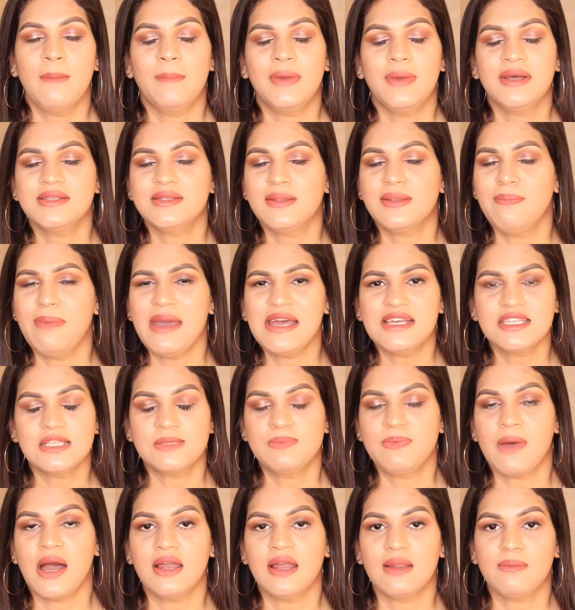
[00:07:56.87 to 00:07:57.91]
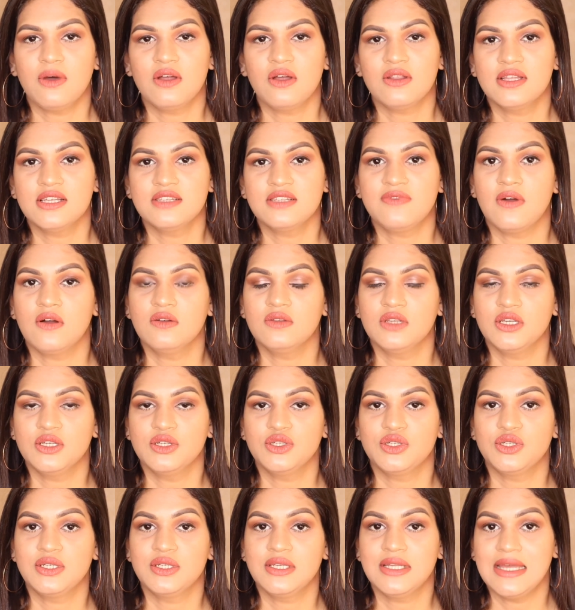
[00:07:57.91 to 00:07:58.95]
But the best part about this
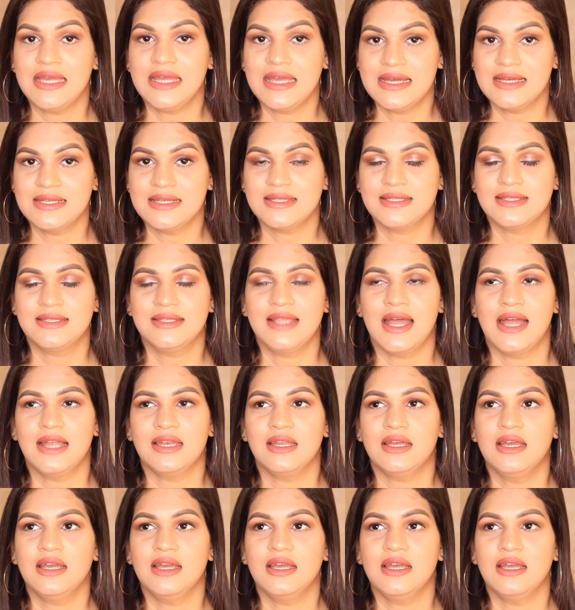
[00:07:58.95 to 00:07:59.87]
foundation is that